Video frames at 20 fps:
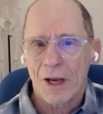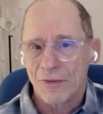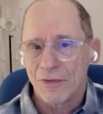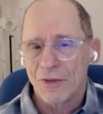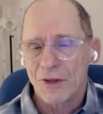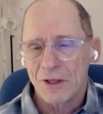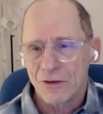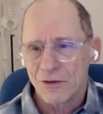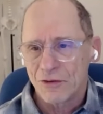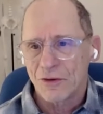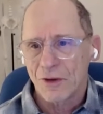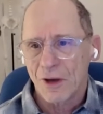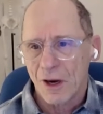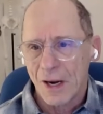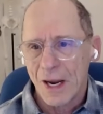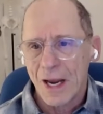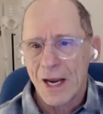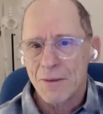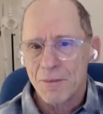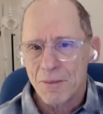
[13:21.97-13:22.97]
And these
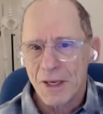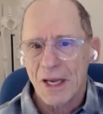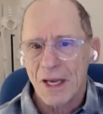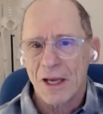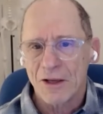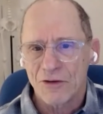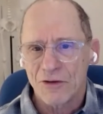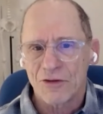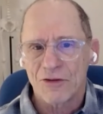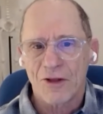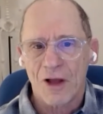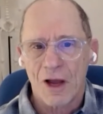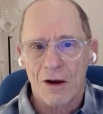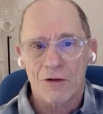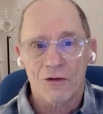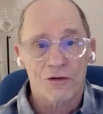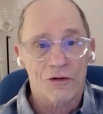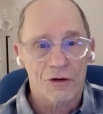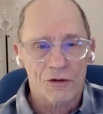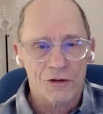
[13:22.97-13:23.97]
NBA
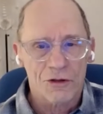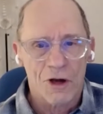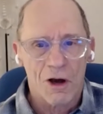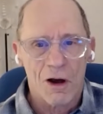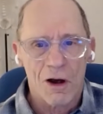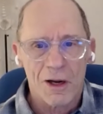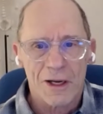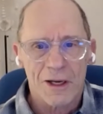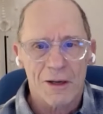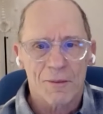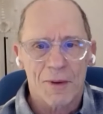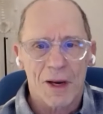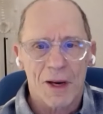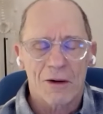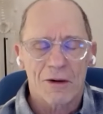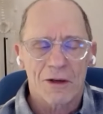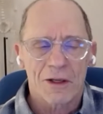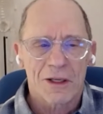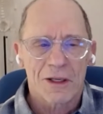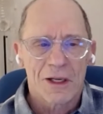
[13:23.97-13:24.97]
stars are talking
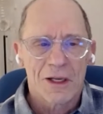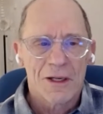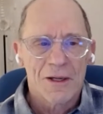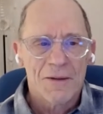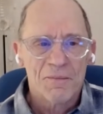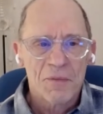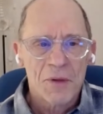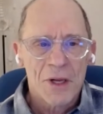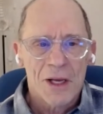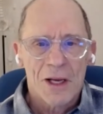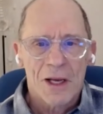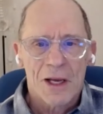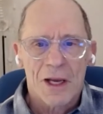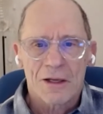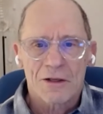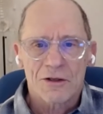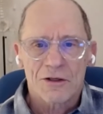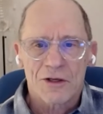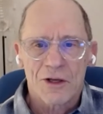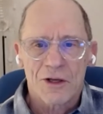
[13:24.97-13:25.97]
about it.
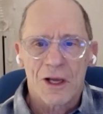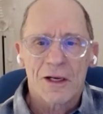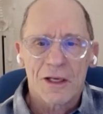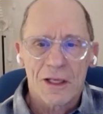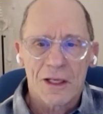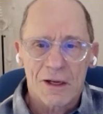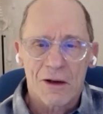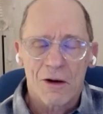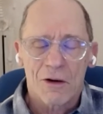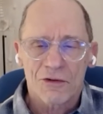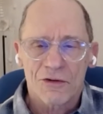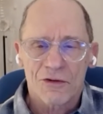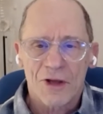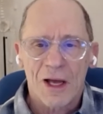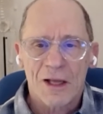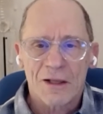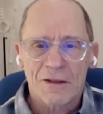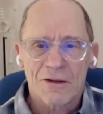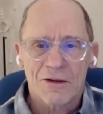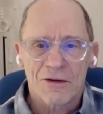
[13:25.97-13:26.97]
And he goes
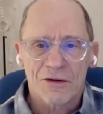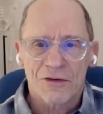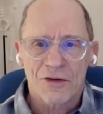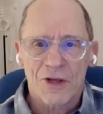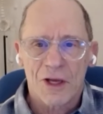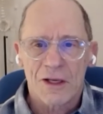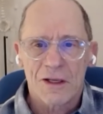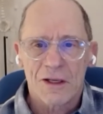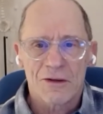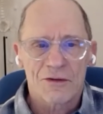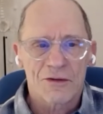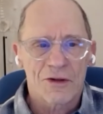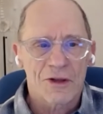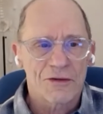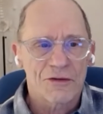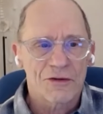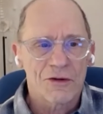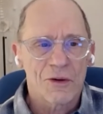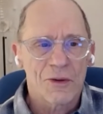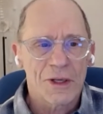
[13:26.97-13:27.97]
on to say, he
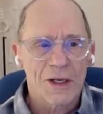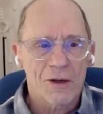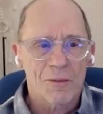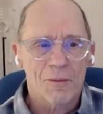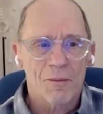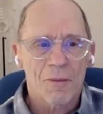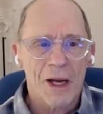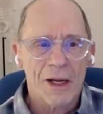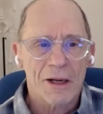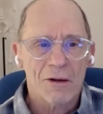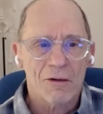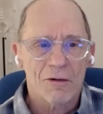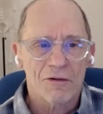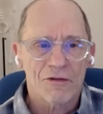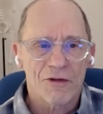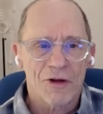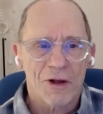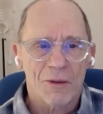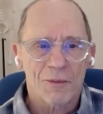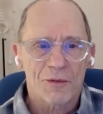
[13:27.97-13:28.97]
says, you hear Michael
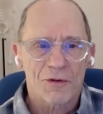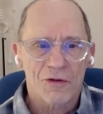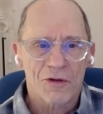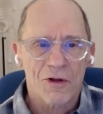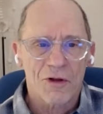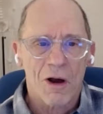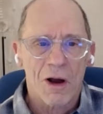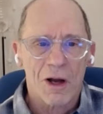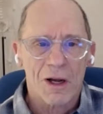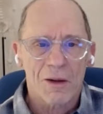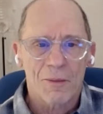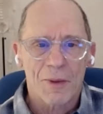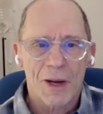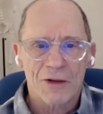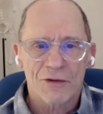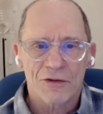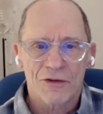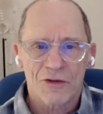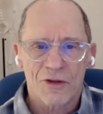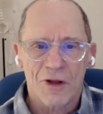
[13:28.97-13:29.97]
Phelps talk
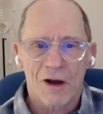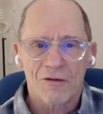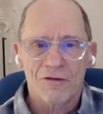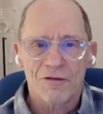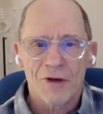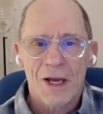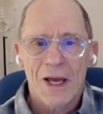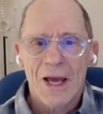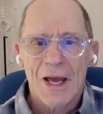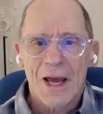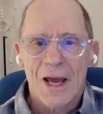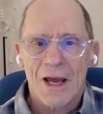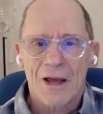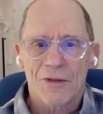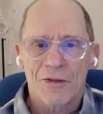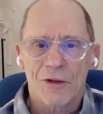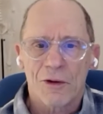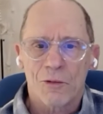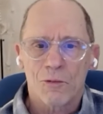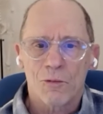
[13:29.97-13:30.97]
about stuff,
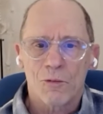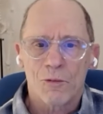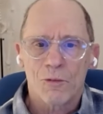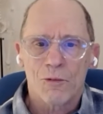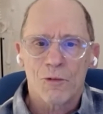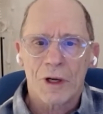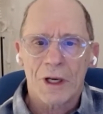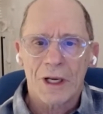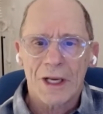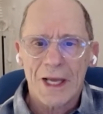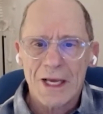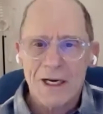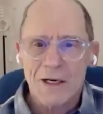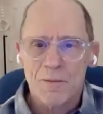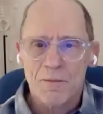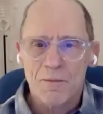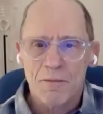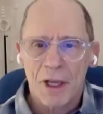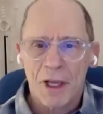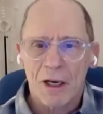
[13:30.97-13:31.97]
and the
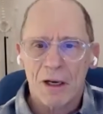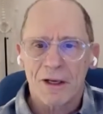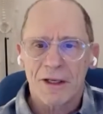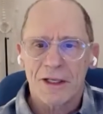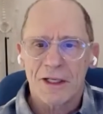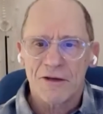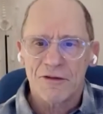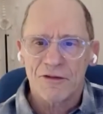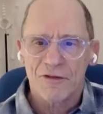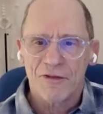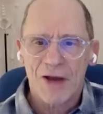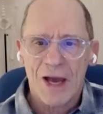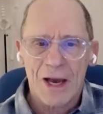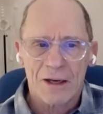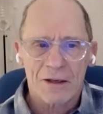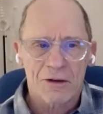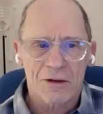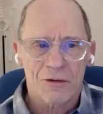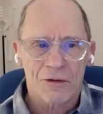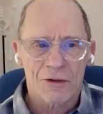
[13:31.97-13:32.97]
relatability
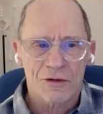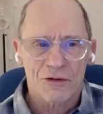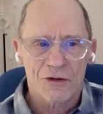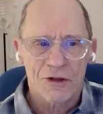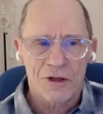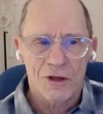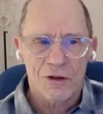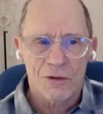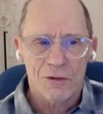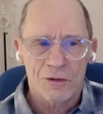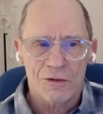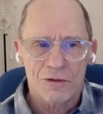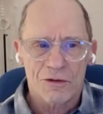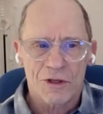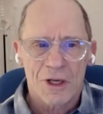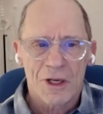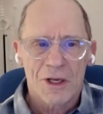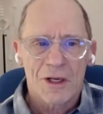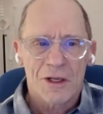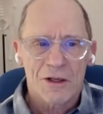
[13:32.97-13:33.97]
factor is huge.
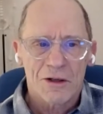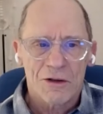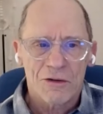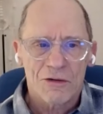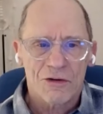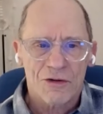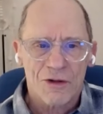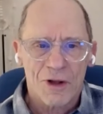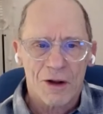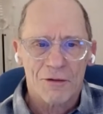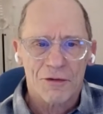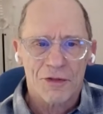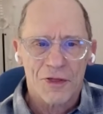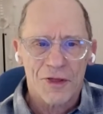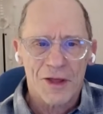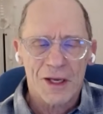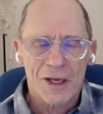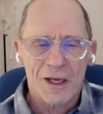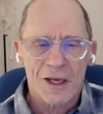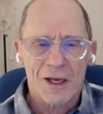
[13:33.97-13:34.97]
You start
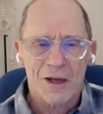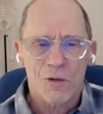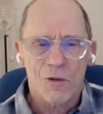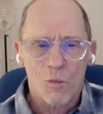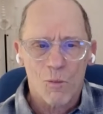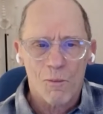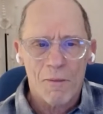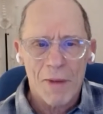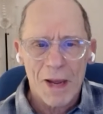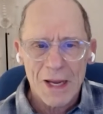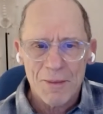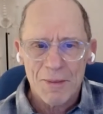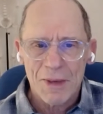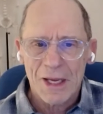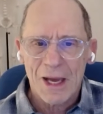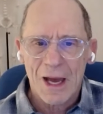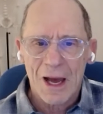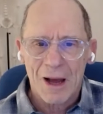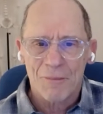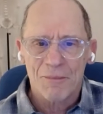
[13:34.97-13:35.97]
thinking,
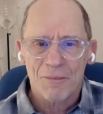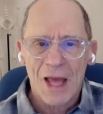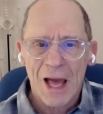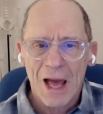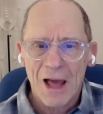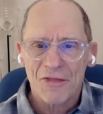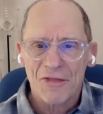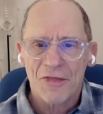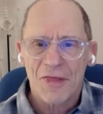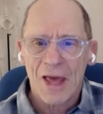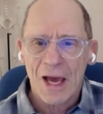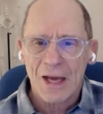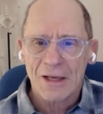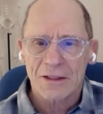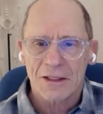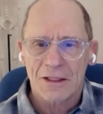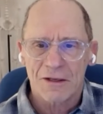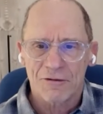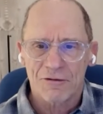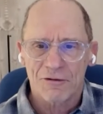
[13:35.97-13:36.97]
maybe I'm not
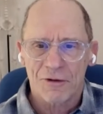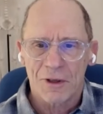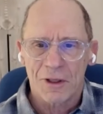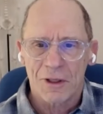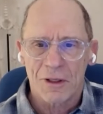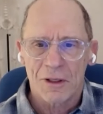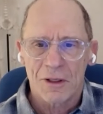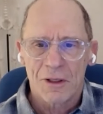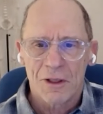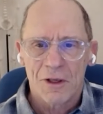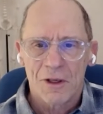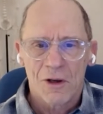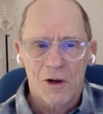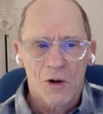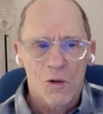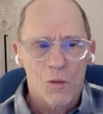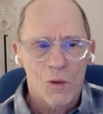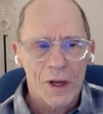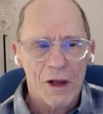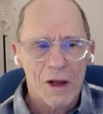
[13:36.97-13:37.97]
that different.
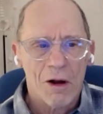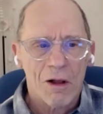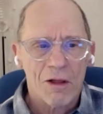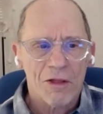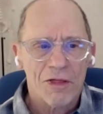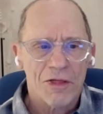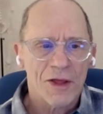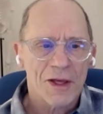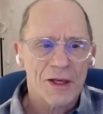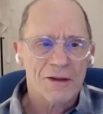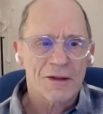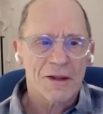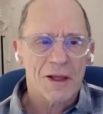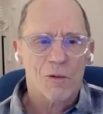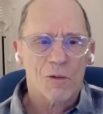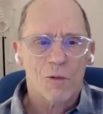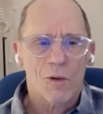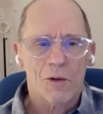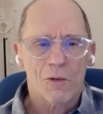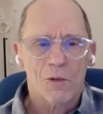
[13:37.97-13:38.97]
We all think
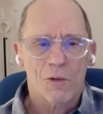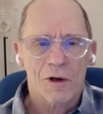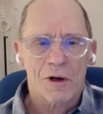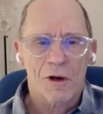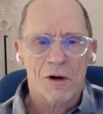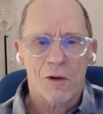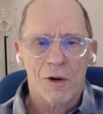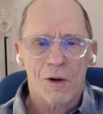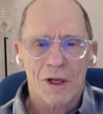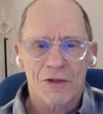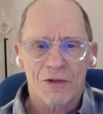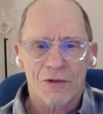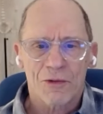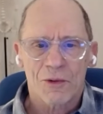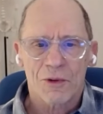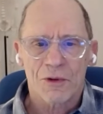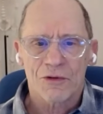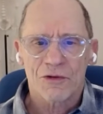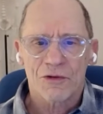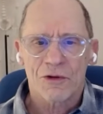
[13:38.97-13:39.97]
that what we're going
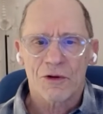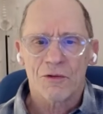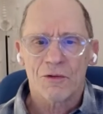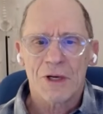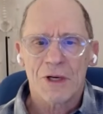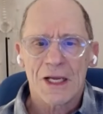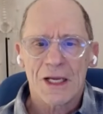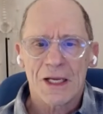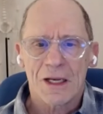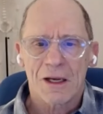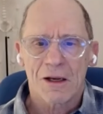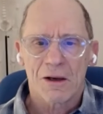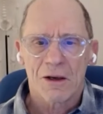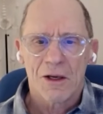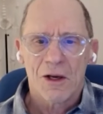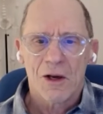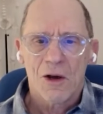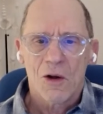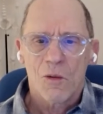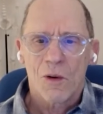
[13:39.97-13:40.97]
through is unique.
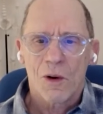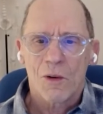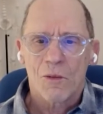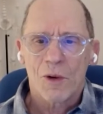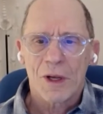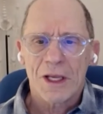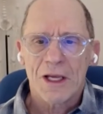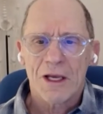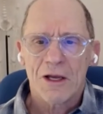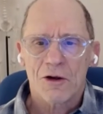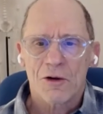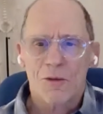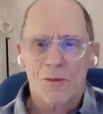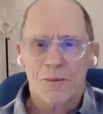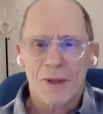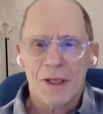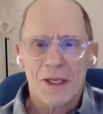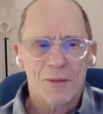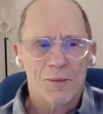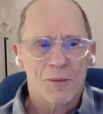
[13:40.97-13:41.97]
When we hear
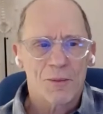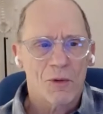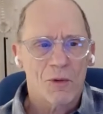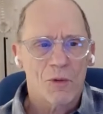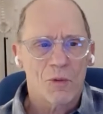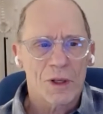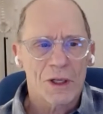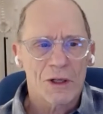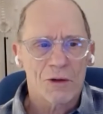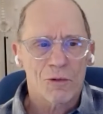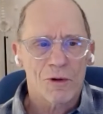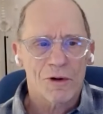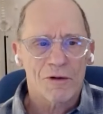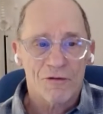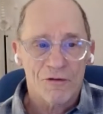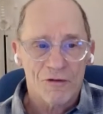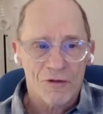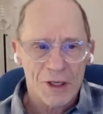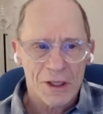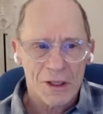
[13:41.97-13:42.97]
people we
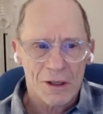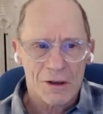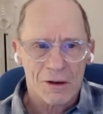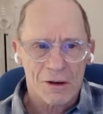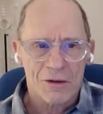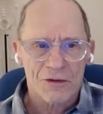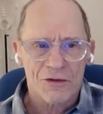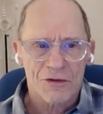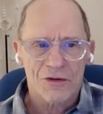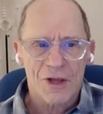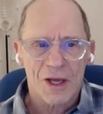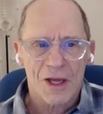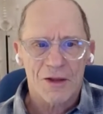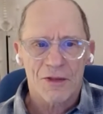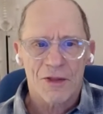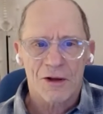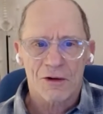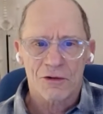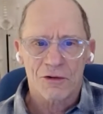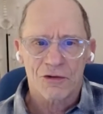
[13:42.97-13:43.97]
revere say
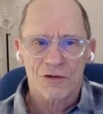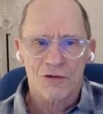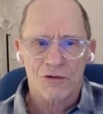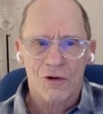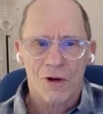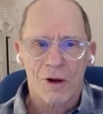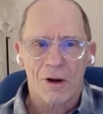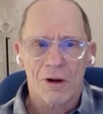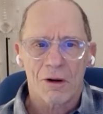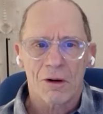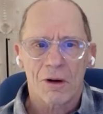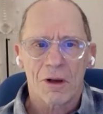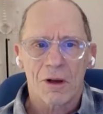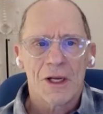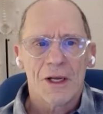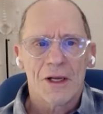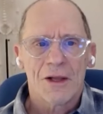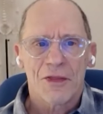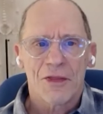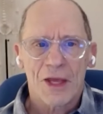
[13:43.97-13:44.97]
they struggle
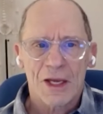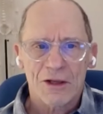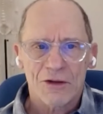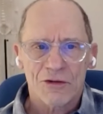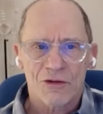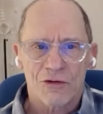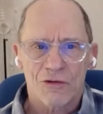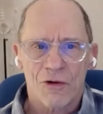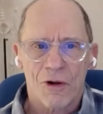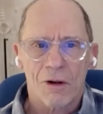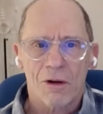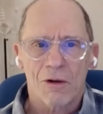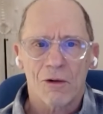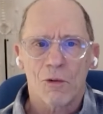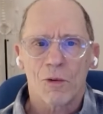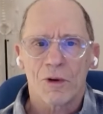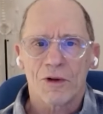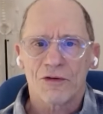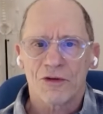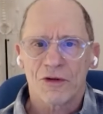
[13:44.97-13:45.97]

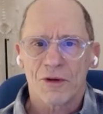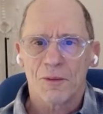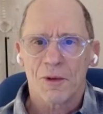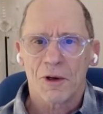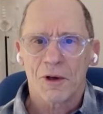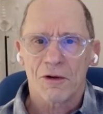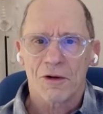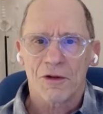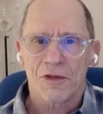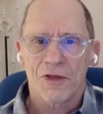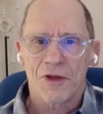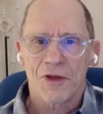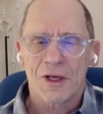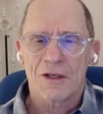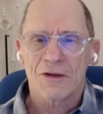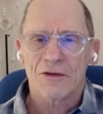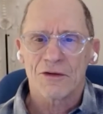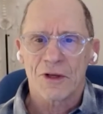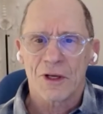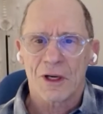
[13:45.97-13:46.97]
with similar
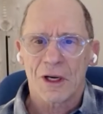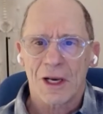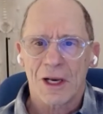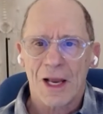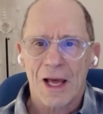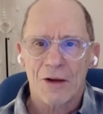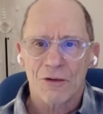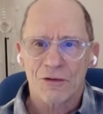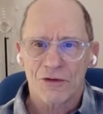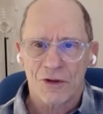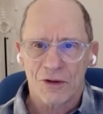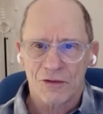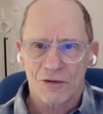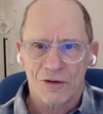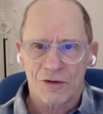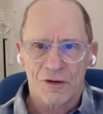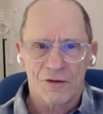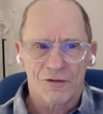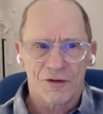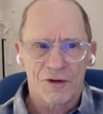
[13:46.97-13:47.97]
things, it allows us
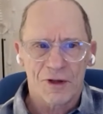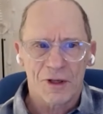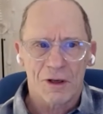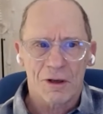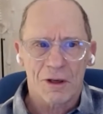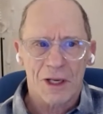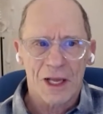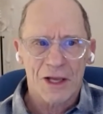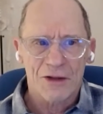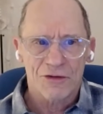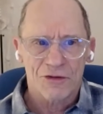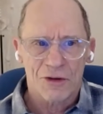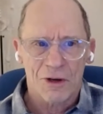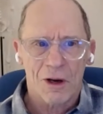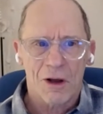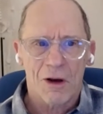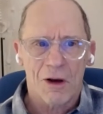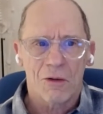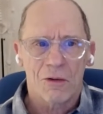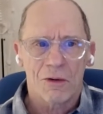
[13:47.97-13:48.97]
to feel less
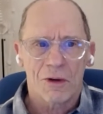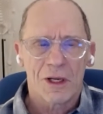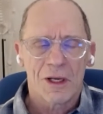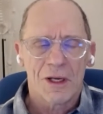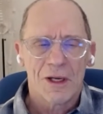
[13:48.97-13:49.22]
alone.